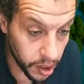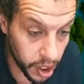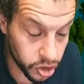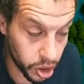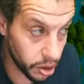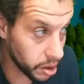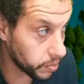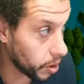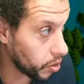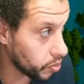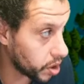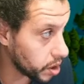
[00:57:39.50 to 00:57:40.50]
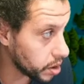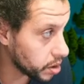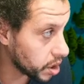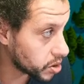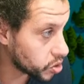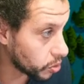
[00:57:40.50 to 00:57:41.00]
Yeah, Shadow the
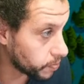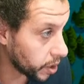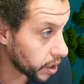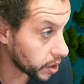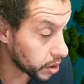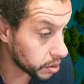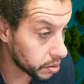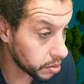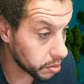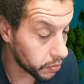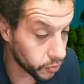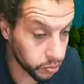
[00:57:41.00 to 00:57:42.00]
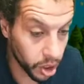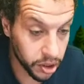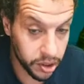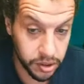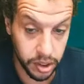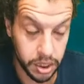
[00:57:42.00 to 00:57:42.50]
Balkini did stop playing from
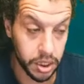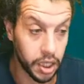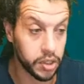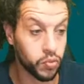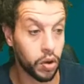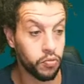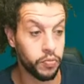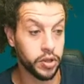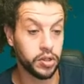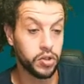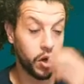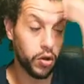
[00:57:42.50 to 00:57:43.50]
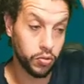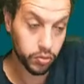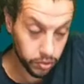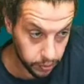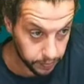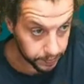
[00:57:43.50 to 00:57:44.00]
1960. That's what we've been
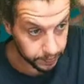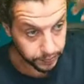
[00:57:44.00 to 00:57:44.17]
told.